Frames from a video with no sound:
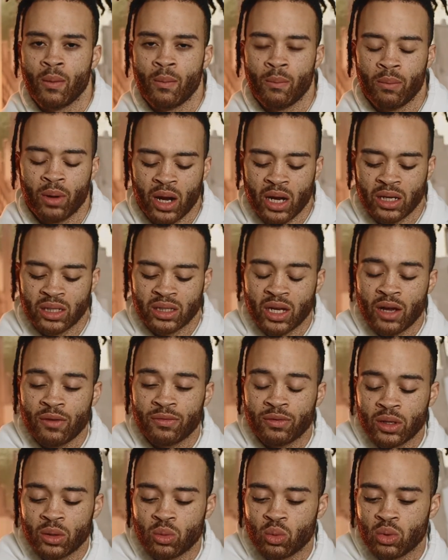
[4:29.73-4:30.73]
But I
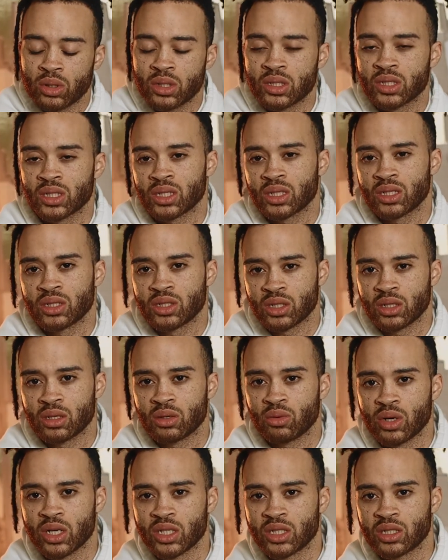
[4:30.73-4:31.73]
definitely want to see a
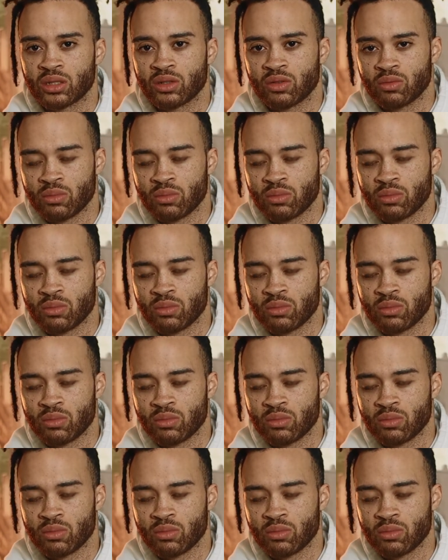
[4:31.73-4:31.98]
generation of